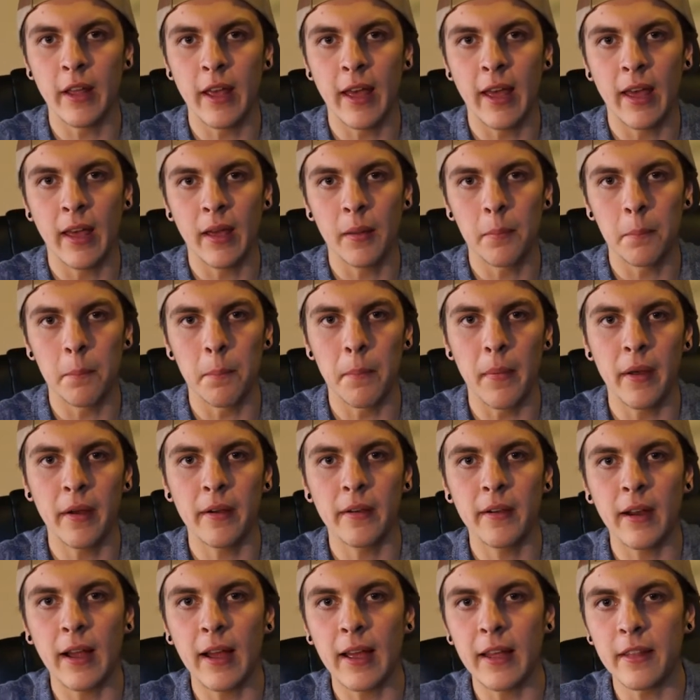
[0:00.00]
at
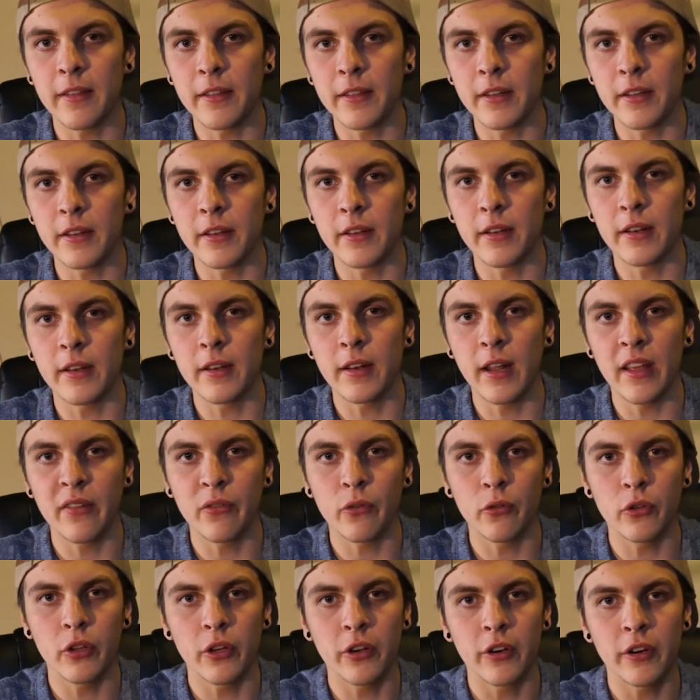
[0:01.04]
Mare Island
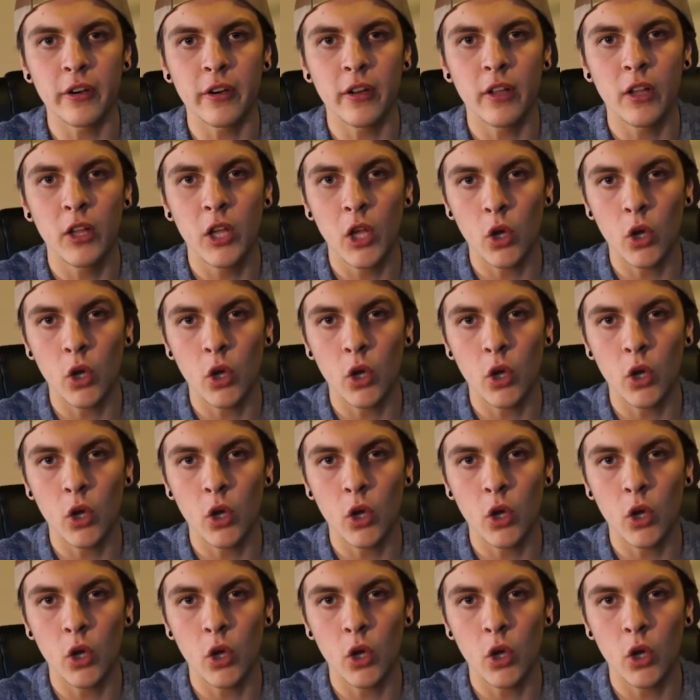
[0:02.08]
Naval Yard.